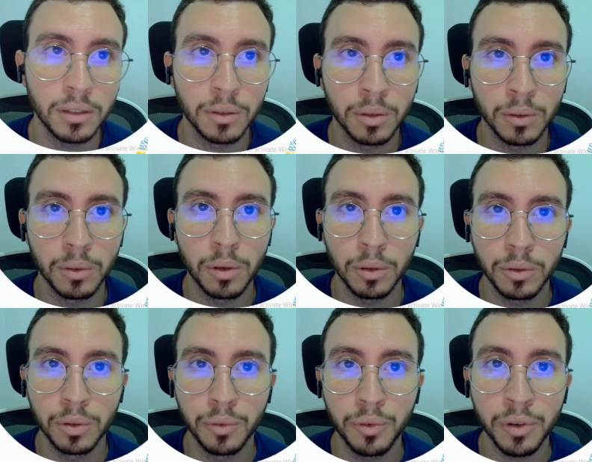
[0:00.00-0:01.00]
to go
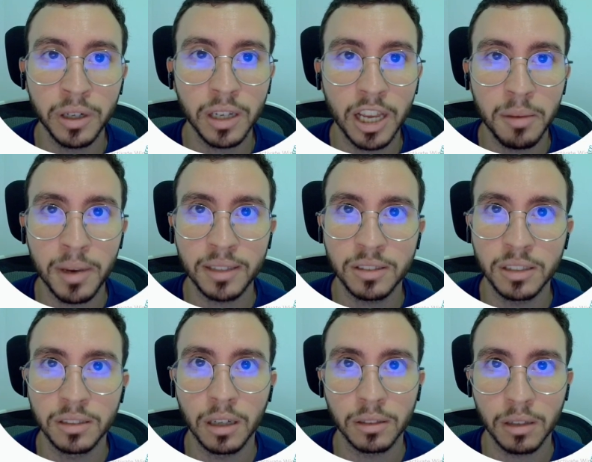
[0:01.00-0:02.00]
to
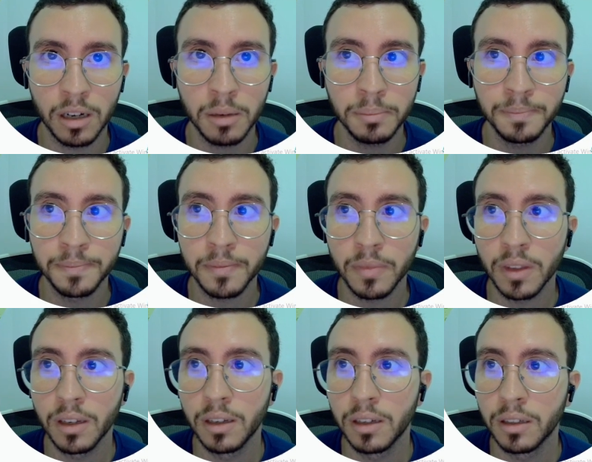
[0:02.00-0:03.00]
ForwardMsg.com.
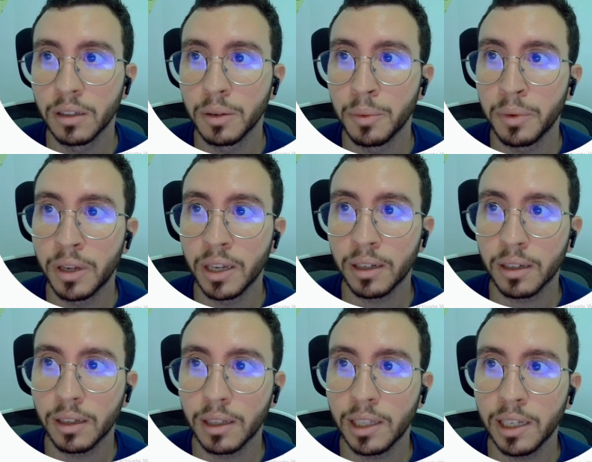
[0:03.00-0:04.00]
We can
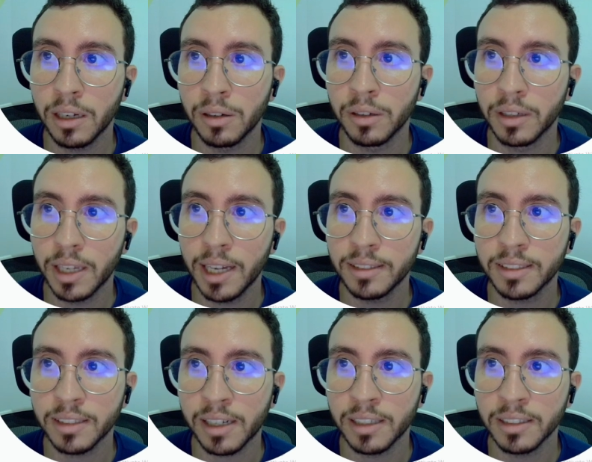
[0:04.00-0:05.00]
click on Get
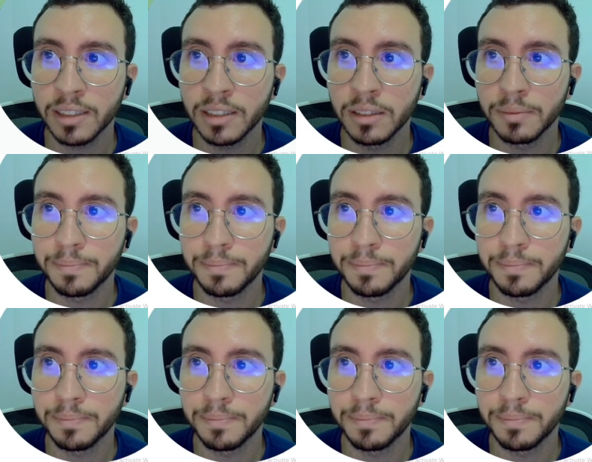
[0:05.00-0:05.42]
Started.